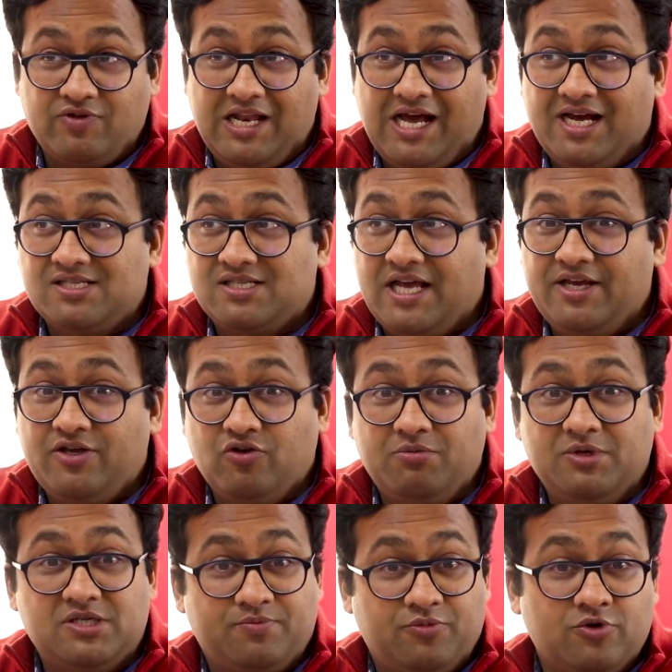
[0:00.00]
well as like you'll
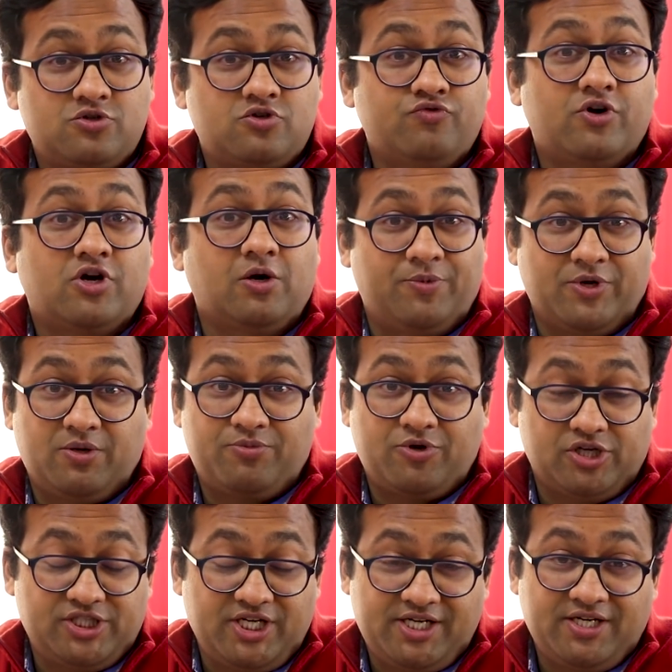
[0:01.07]
be supposed to work upon a
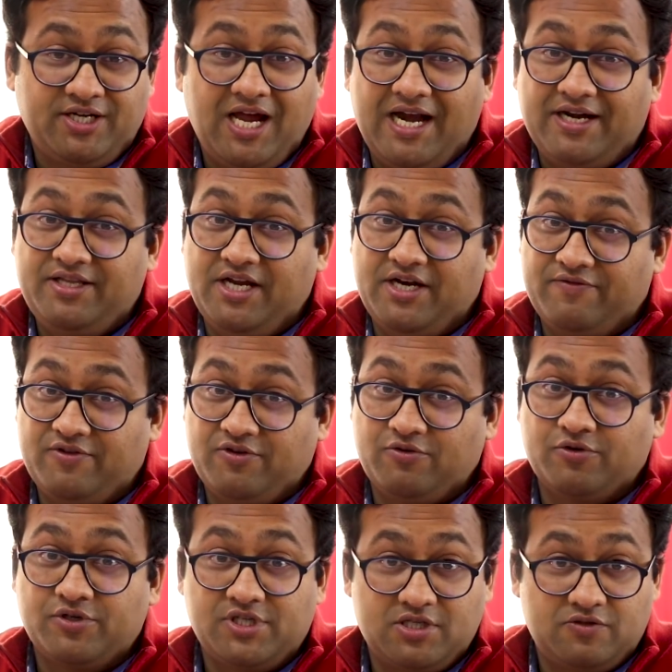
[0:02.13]
project at the end of the
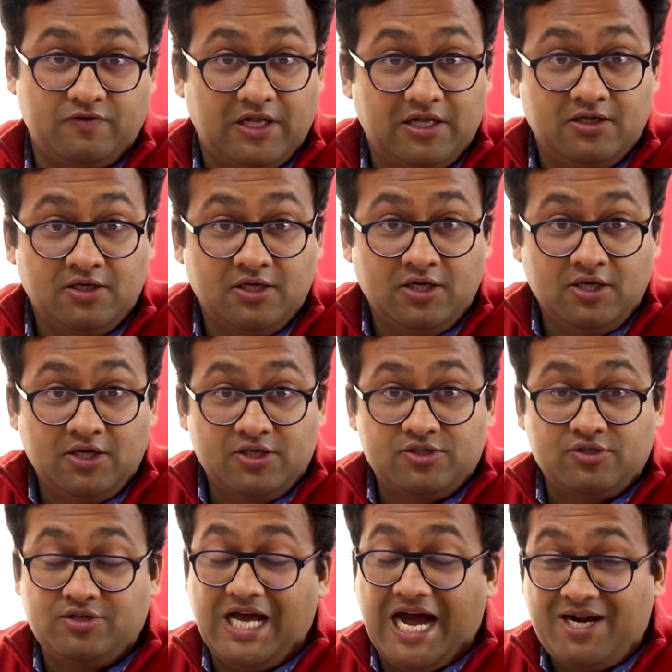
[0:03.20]
course as well.
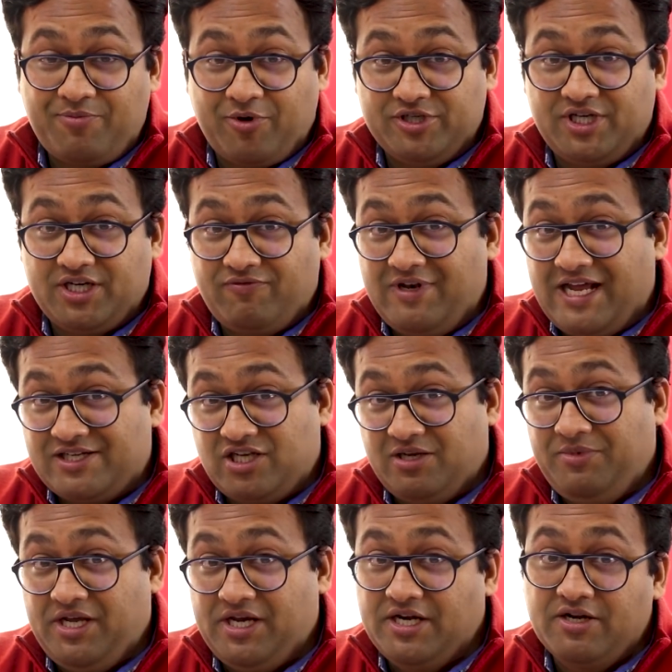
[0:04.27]
So that project will actually
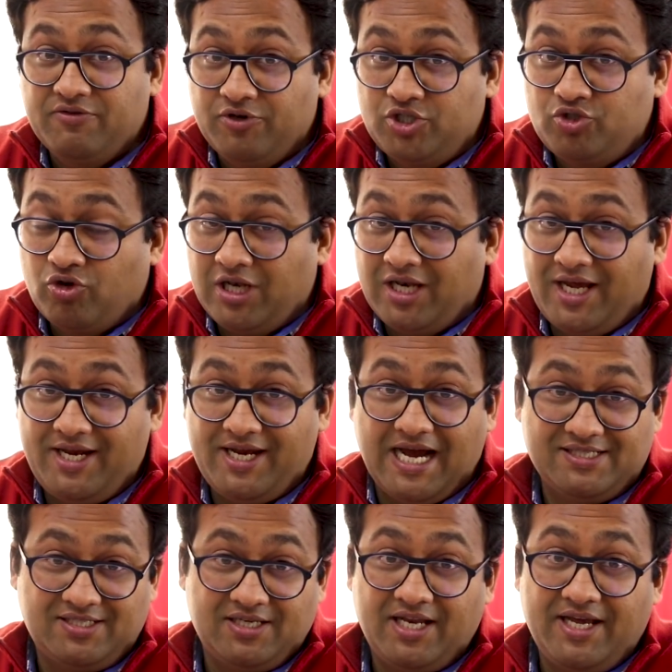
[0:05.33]
be individual, like
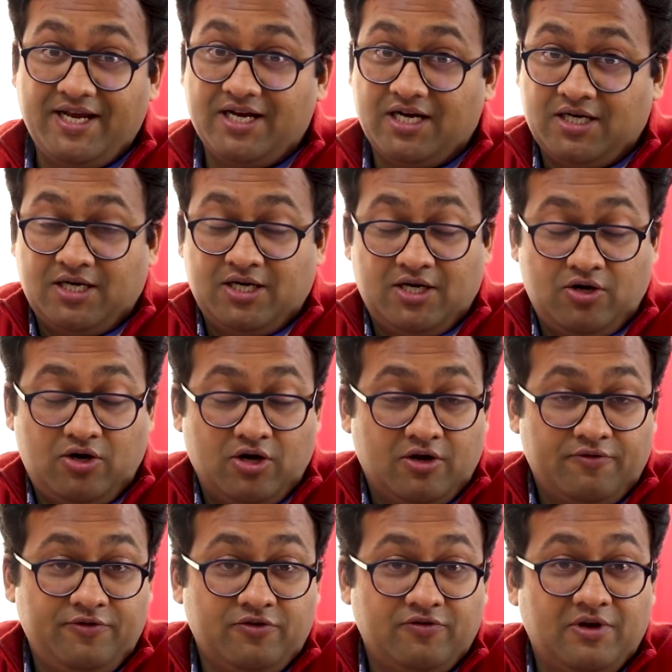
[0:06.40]
as in like all
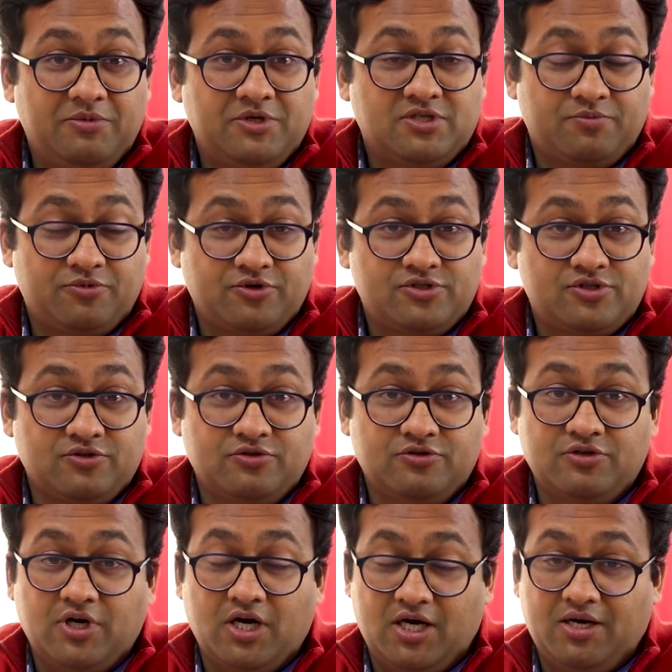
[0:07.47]
of you will be supposed
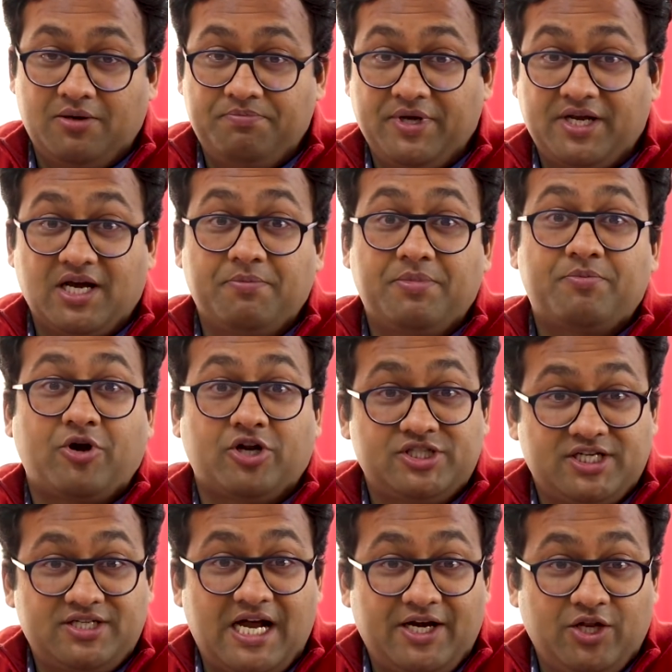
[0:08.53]
to pick up a
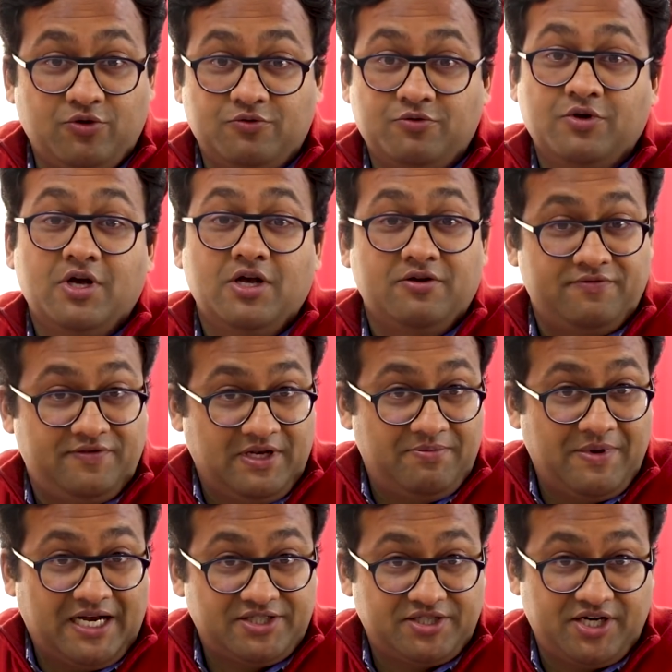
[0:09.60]
project that you feel
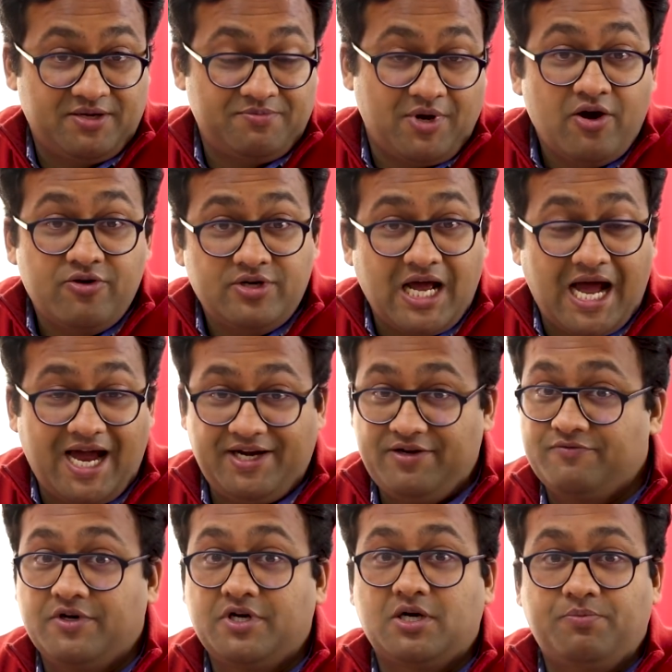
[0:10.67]
passionate about
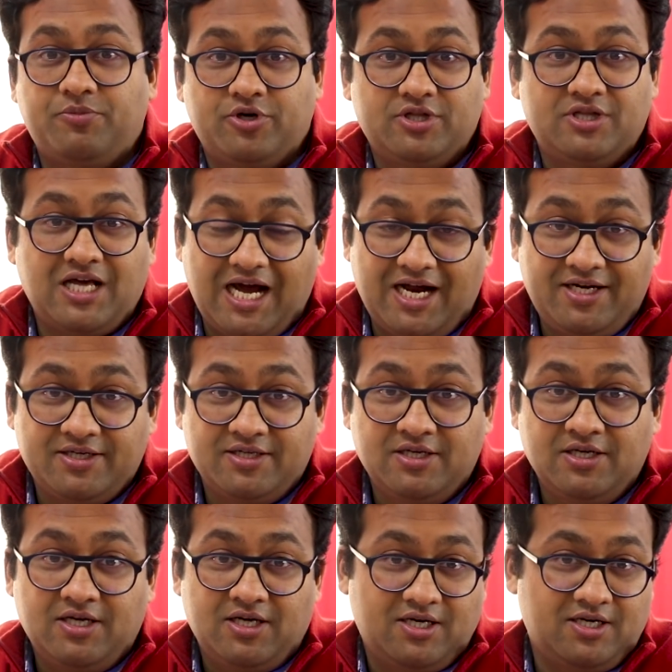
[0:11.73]
and work upon that,
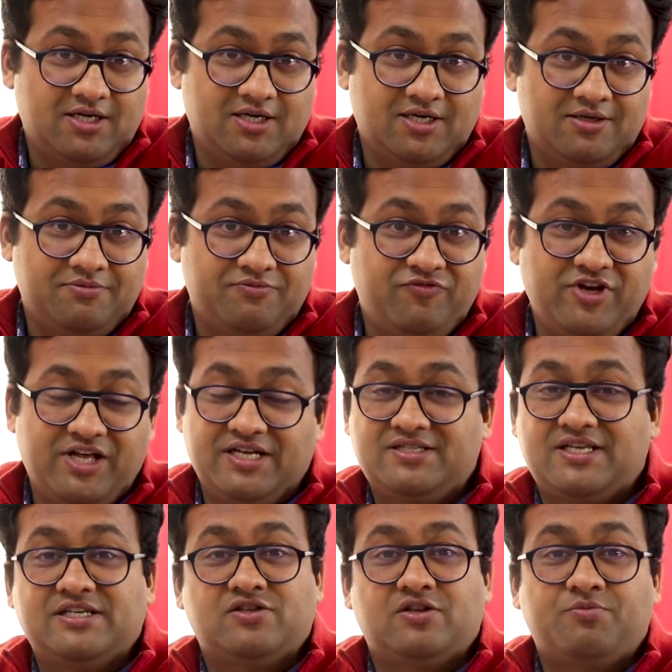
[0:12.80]

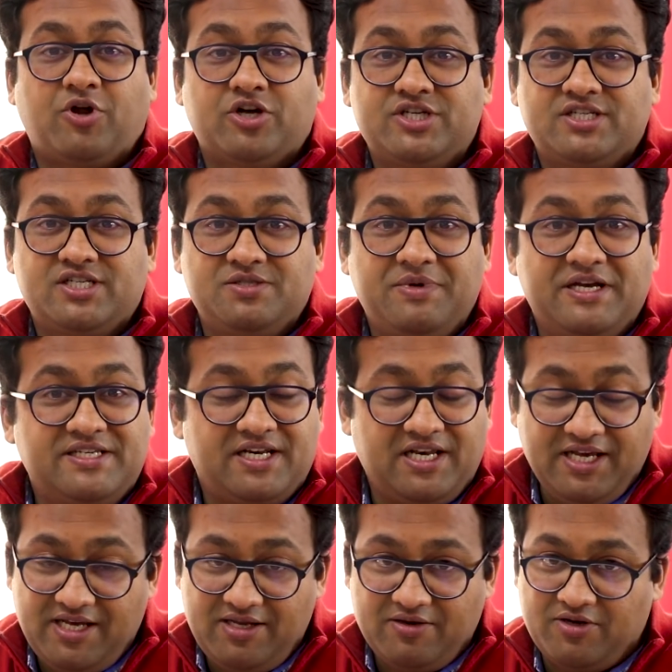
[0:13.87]
whereas rest of the projects is
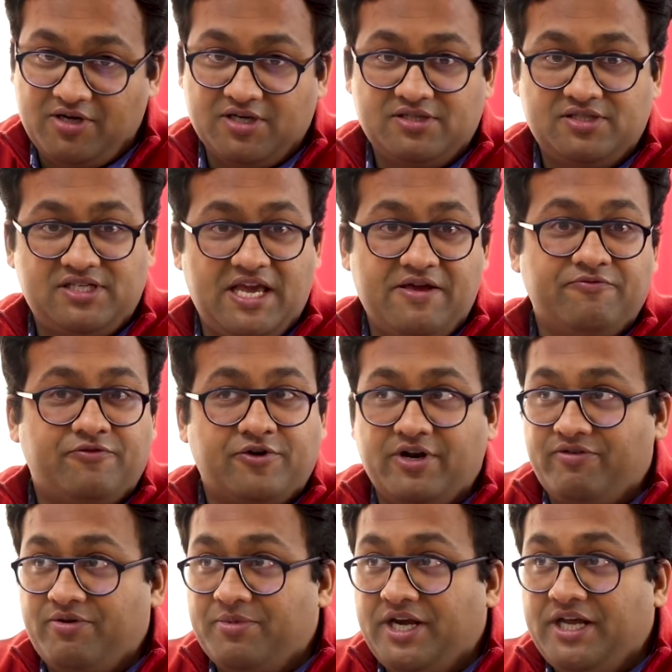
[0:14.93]
basically same for
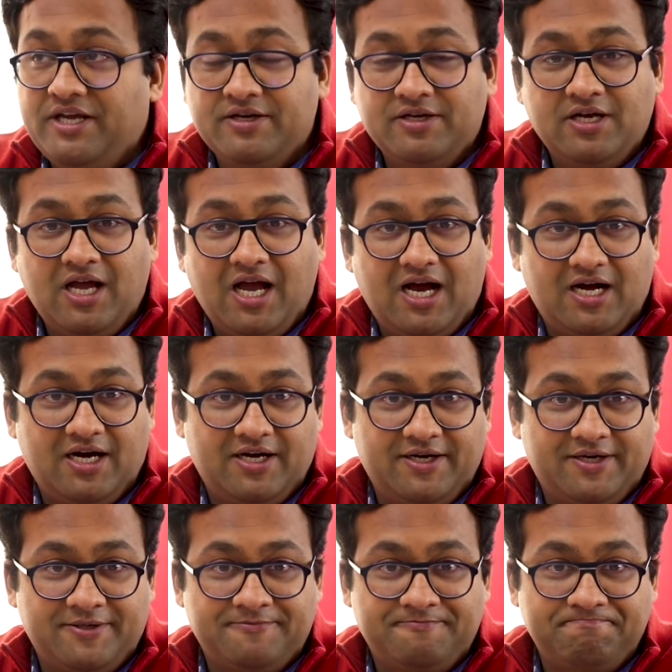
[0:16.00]
everybody
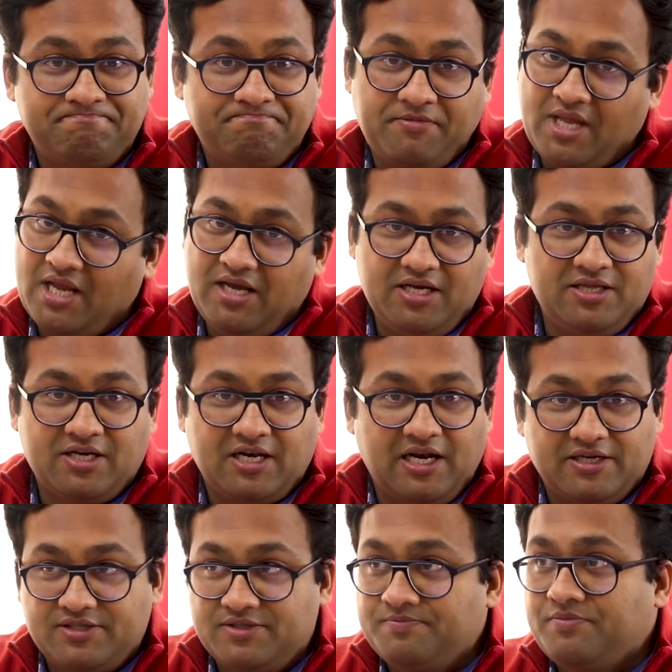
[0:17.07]
in the
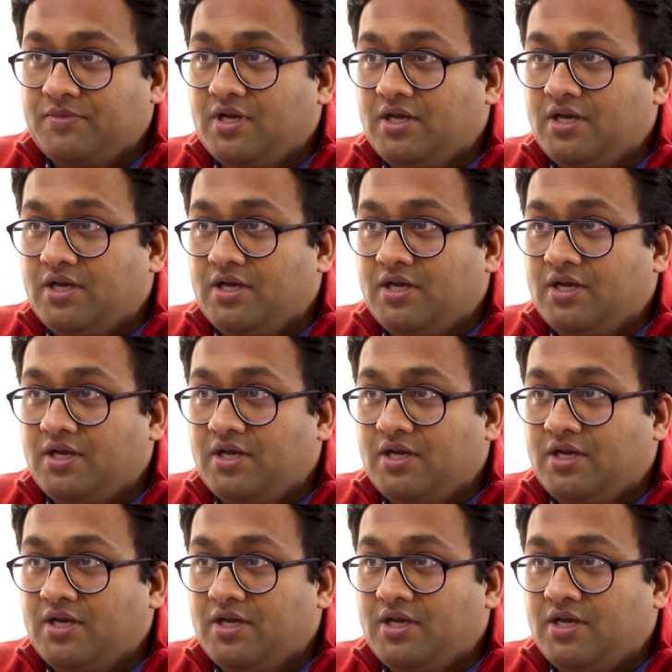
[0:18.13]
class.